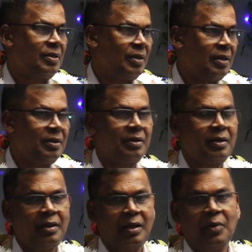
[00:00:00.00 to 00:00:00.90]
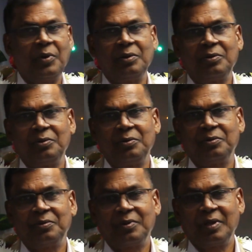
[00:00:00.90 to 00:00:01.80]
And I want to
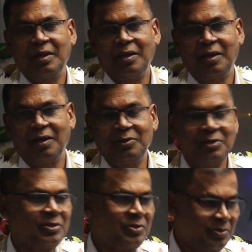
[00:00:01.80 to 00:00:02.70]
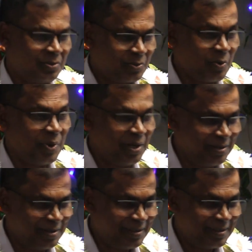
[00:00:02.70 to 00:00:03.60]
just
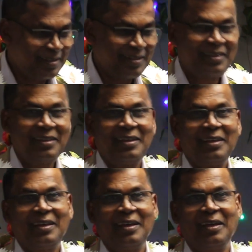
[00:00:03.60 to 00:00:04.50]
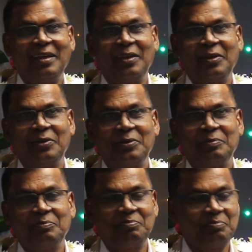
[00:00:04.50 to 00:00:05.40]
commend
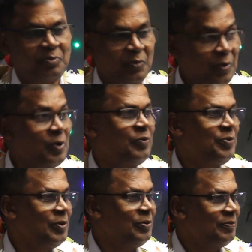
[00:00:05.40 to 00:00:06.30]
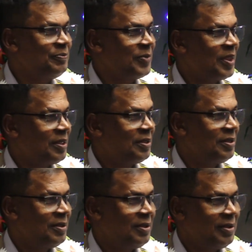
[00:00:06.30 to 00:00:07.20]
all of you,
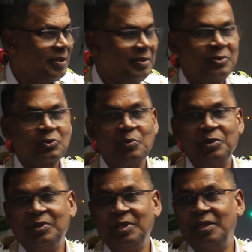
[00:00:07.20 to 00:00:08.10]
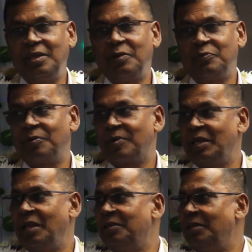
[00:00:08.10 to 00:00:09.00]
this community here, for
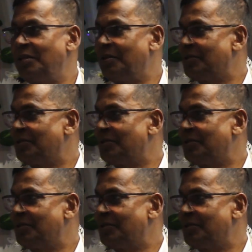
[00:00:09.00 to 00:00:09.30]
creating